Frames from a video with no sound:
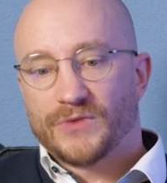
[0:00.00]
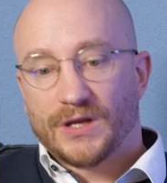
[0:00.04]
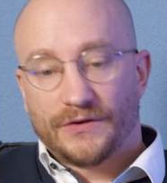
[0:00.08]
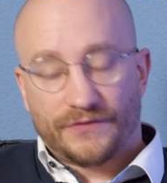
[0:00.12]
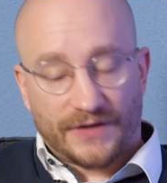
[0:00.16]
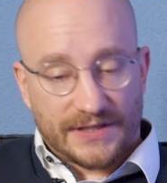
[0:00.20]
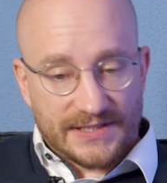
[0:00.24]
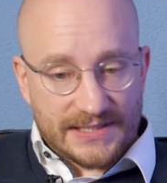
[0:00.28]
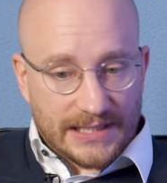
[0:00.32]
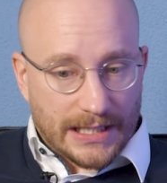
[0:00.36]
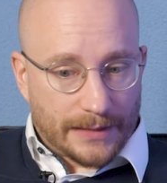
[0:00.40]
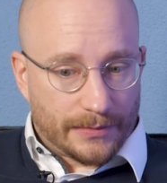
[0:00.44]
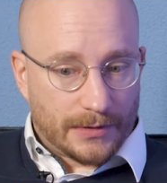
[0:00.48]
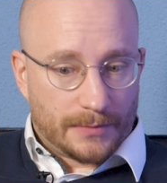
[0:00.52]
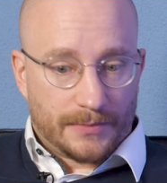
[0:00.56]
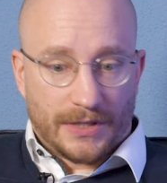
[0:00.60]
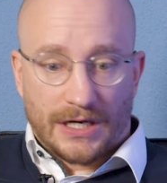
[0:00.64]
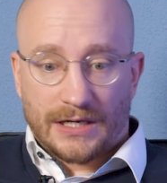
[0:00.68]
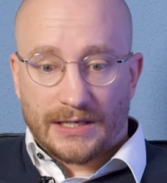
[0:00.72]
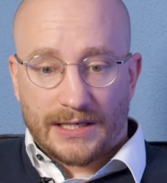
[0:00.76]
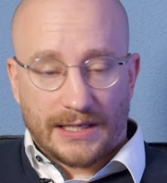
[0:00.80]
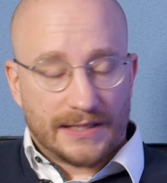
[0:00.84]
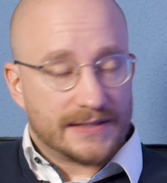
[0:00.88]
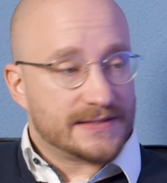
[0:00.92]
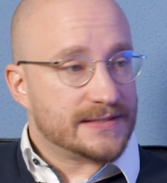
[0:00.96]
Fancy capital
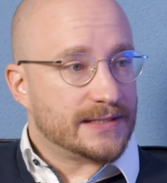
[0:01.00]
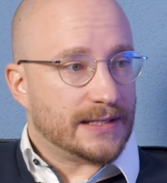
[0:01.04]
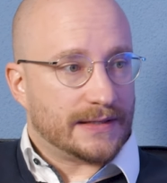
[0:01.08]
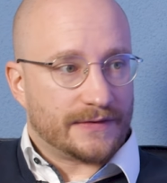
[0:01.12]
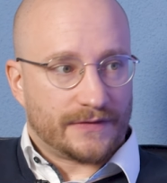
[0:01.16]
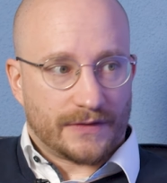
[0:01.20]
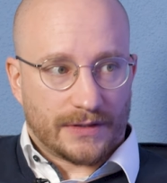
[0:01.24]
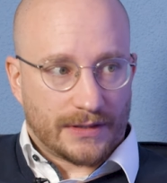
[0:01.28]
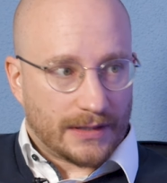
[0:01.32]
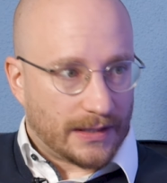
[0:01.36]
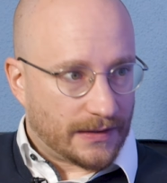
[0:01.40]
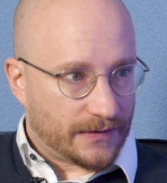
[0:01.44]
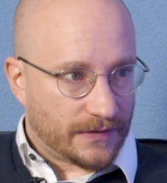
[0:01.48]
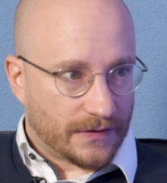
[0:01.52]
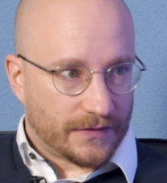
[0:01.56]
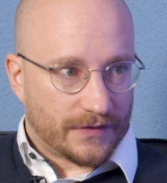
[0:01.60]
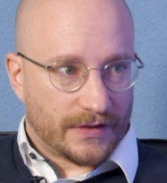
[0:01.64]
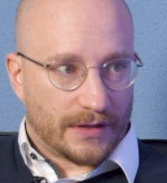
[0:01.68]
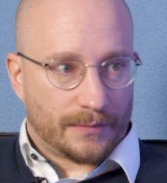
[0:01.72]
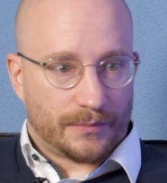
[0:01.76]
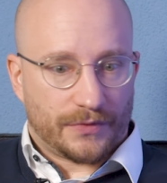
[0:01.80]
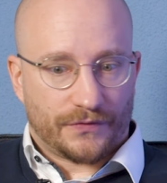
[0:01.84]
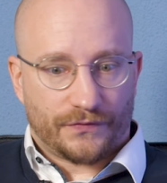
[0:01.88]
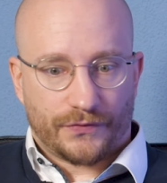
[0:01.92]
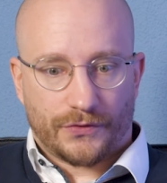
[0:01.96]
markets, as I, as I
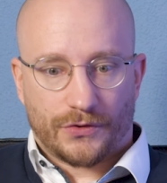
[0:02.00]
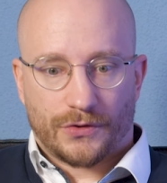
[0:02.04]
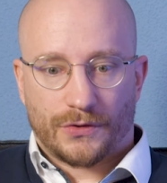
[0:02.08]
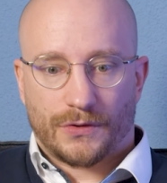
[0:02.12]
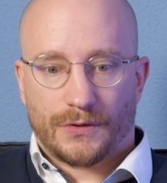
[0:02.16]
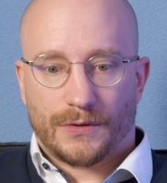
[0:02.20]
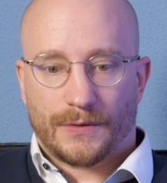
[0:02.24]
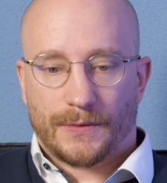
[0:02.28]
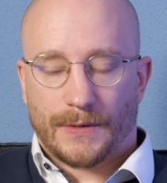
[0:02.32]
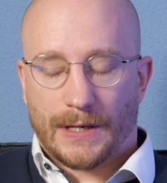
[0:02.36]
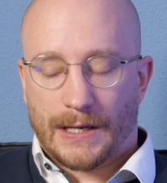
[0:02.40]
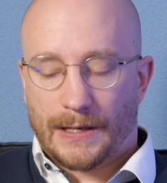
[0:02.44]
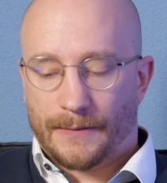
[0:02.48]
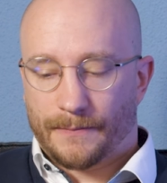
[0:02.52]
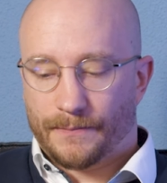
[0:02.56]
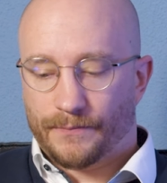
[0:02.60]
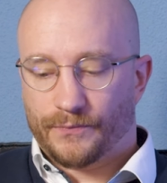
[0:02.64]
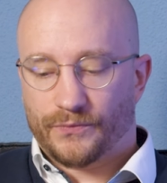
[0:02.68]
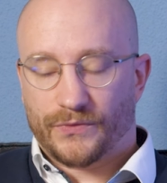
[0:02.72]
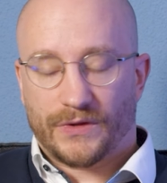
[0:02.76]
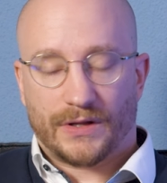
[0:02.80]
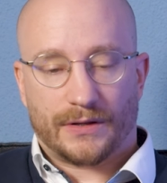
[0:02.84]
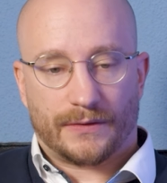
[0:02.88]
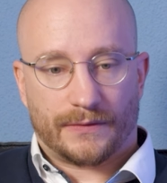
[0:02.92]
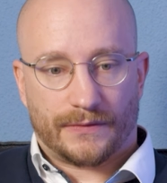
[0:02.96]
said before,
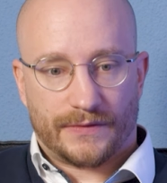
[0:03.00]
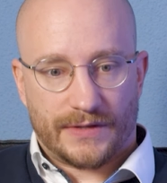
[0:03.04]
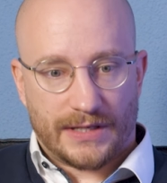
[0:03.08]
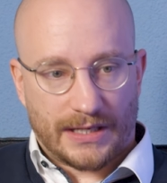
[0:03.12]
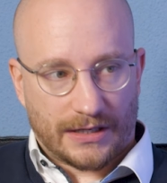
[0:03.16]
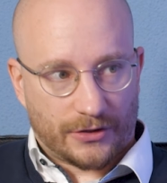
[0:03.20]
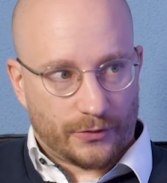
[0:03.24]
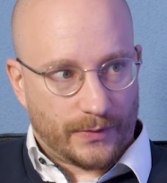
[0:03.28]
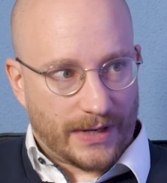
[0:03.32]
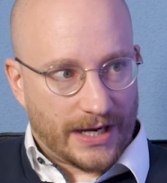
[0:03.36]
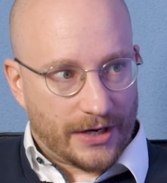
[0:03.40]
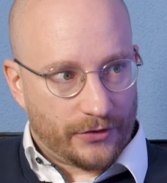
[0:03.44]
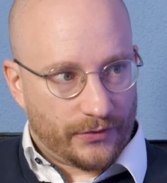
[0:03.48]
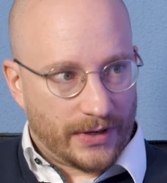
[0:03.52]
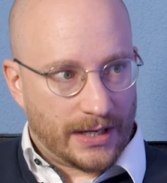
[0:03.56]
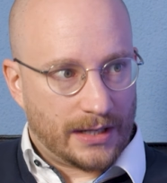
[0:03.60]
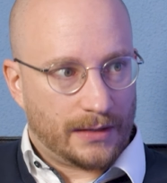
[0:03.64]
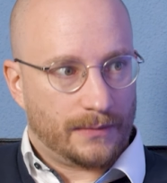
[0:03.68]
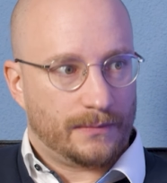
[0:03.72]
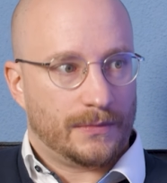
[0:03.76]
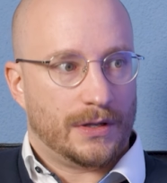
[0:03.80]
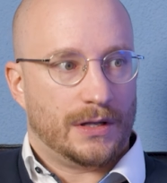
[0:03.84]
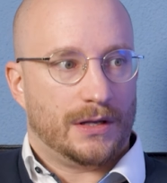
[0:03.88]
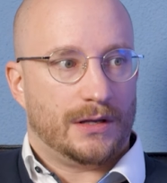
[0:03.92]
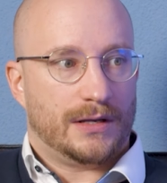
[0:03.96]
um, the, the,
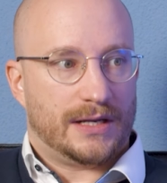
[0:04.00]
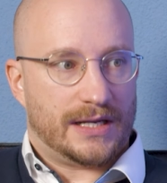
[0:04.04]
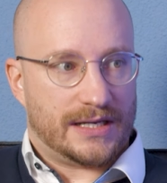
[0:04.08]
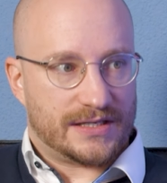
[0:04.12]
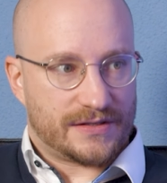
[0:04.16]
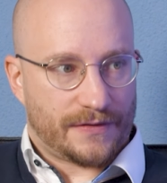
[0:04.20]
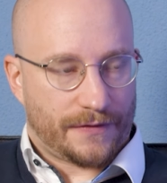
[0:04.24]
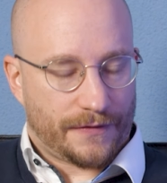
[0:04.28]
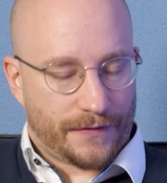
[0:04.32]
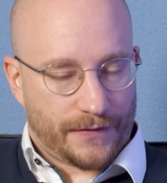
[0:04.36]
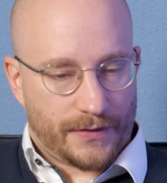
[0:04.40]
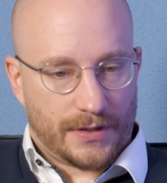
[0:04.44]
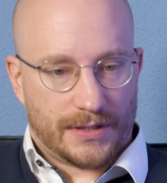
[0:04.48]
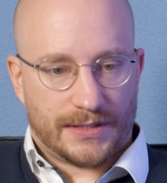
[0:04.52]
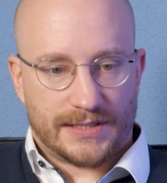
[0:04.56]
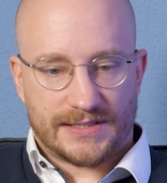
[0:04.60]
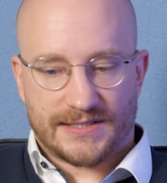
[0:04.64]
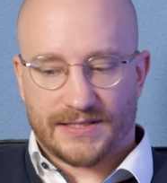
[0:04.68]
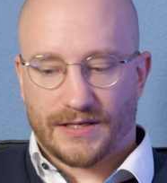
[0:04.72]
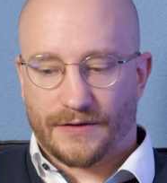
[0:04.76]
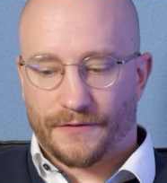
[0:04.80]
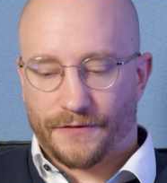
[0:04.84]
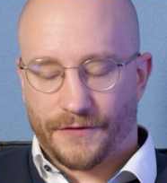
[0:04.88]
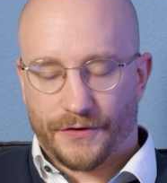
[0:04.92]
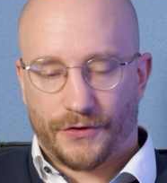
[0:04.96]
acquiring as, th-
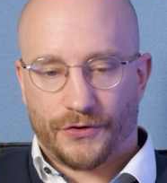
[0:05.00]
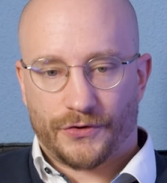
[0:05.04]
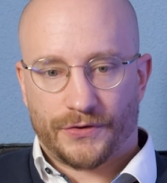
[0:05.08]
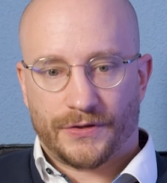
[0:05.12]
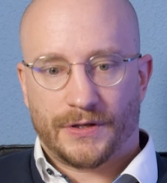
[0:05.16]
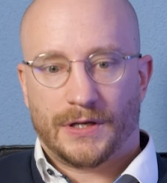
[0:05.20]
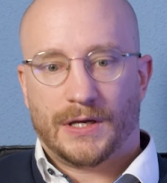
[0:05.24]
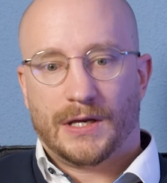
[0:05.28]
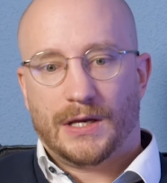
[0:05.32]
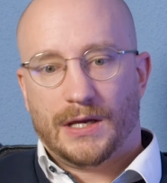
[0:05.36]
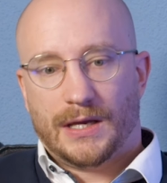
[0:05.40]
as, a third,